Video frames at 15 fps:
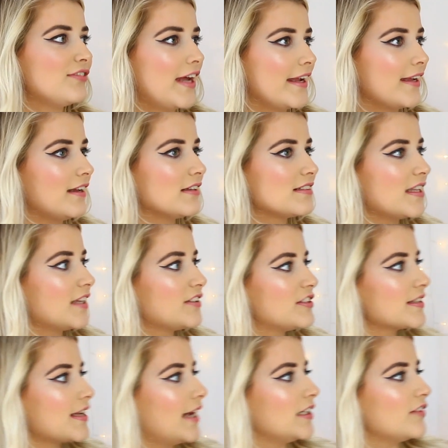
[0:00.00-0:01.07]
love Lion King. So that's
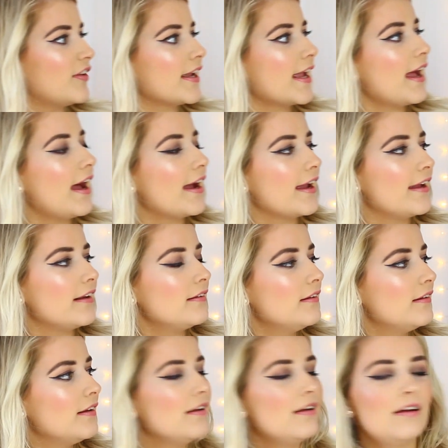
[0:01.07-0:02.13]
just kind of like hanging
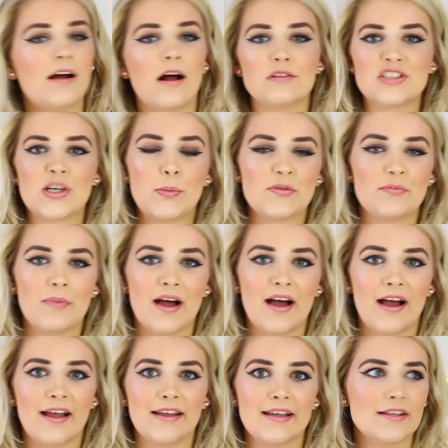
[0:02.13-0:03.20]
on top of
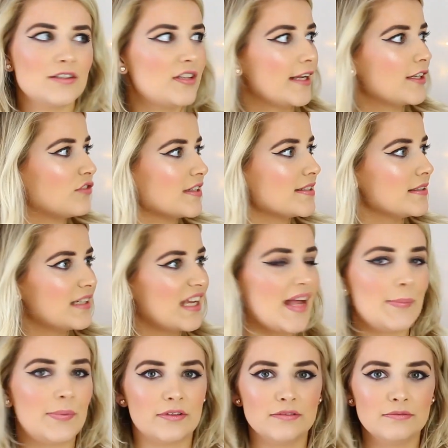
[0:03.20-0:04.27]
my like dressing
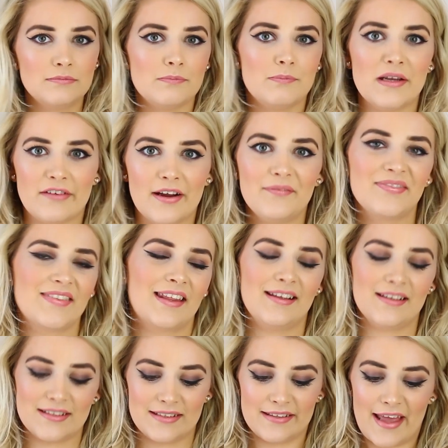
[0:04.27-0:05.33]
table mirror.
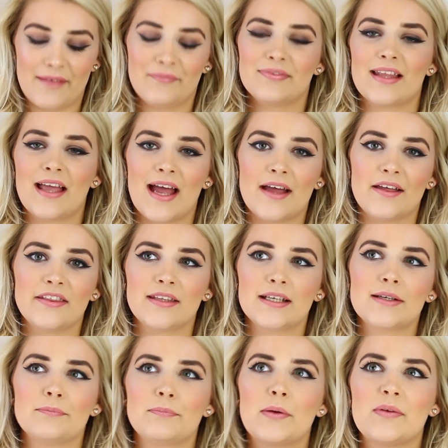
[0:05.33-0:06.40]
So yeah, I
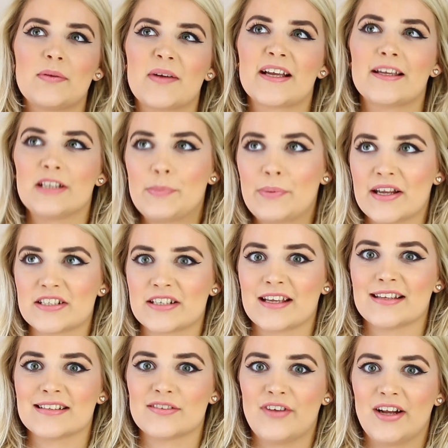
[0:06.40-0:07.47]
think probably my guilty pleasure
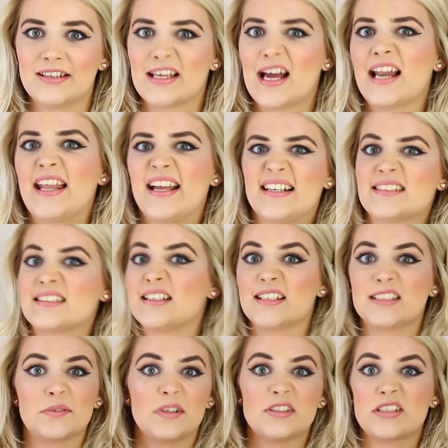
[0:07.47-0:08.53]
is the fact that I like still
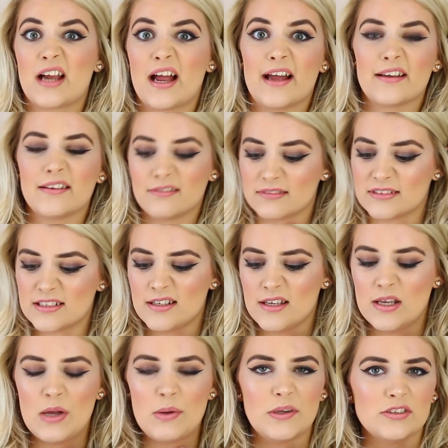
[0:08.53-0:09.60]
like to watch cartoons.
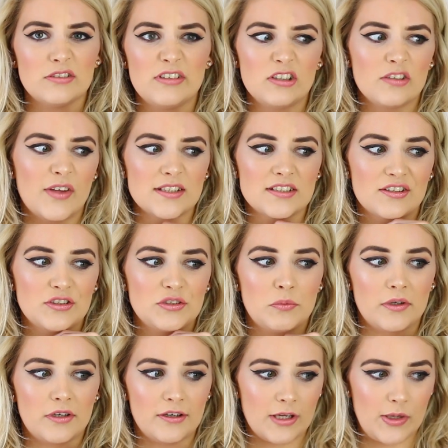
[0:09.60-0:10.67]
I don't really know if that's a good
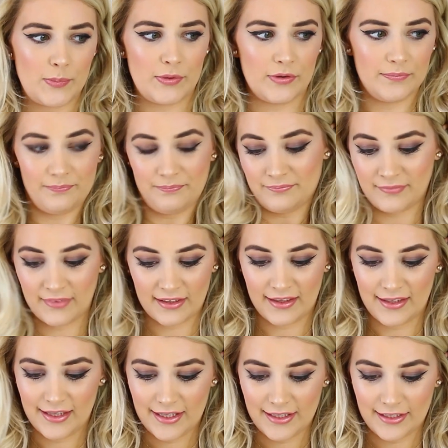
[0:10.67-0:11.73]
one or not, but,
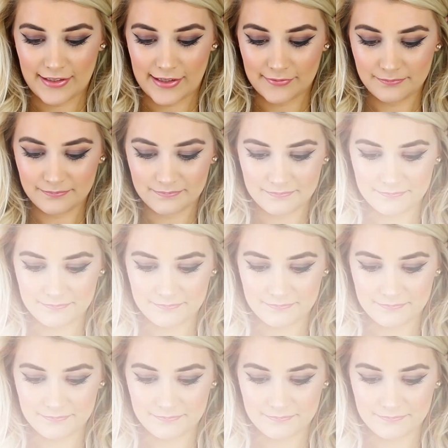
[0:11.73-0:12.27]
you know.